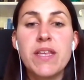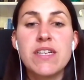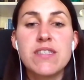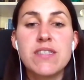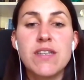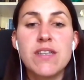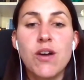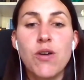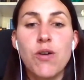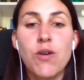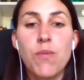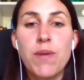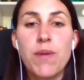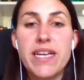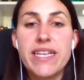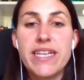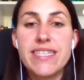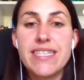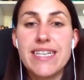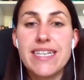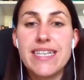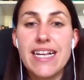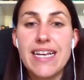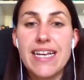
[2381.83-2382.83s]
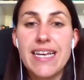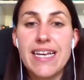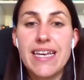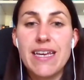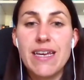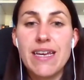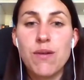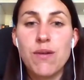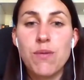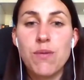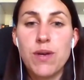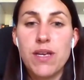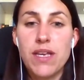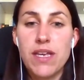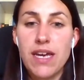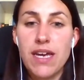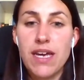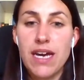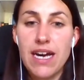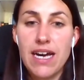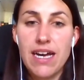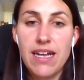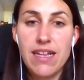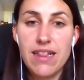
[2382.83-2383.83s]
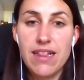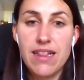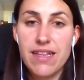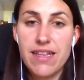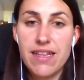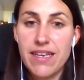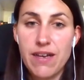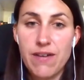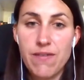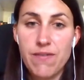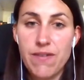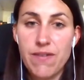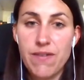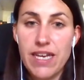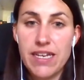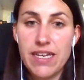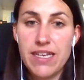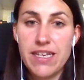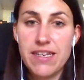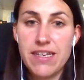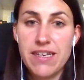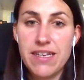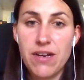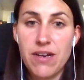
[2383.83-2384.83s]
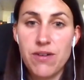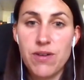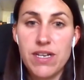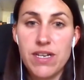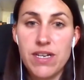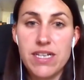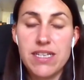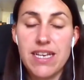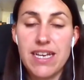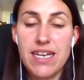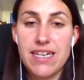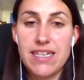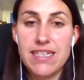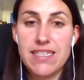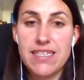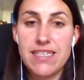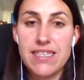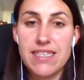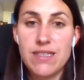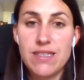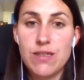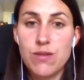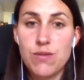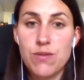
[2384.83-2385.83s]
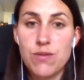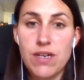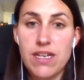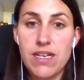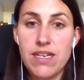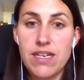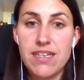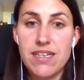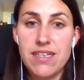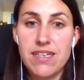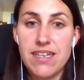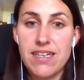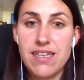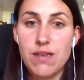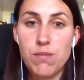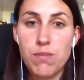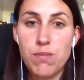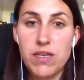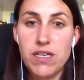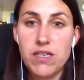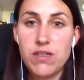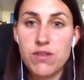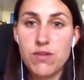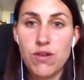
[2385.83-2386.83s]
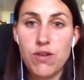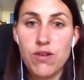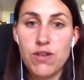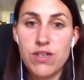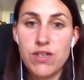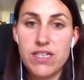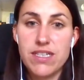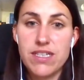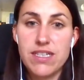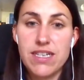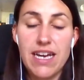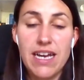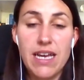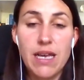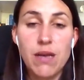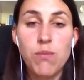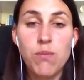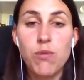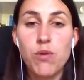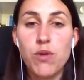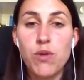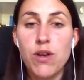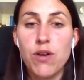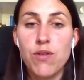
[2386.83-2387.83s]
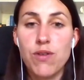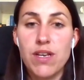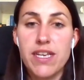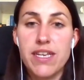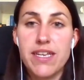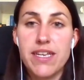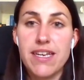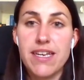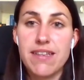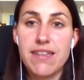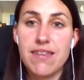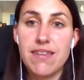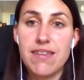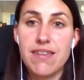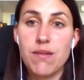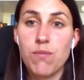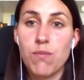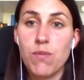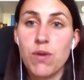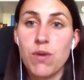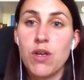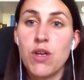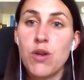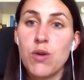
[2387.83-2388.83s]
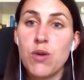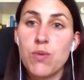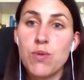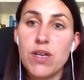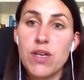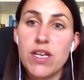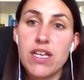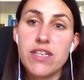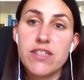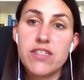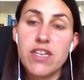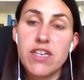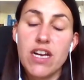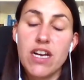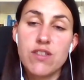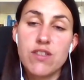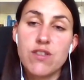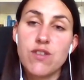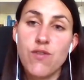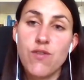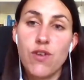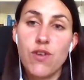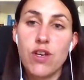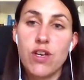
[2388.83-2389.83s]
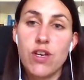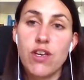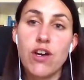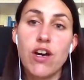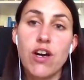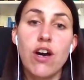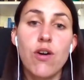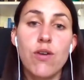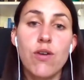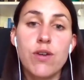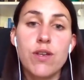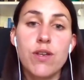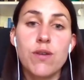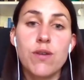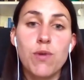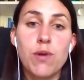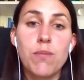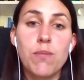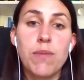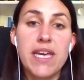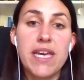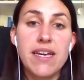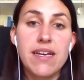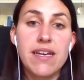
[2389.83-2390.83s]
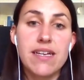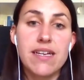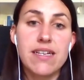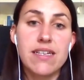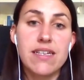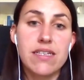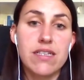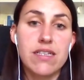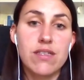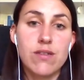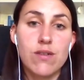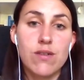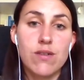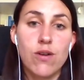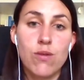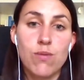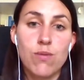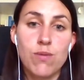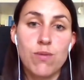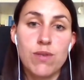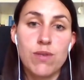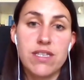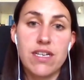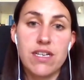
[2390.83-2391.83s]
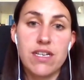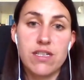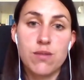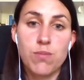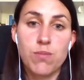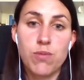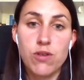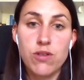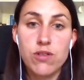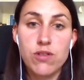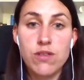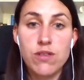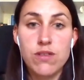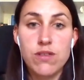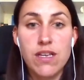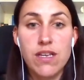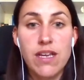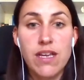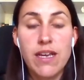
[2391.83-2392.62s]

So basically, we hardly have any direct access to any database all the time. We only get them really just for the audit we make, and that's always ex post.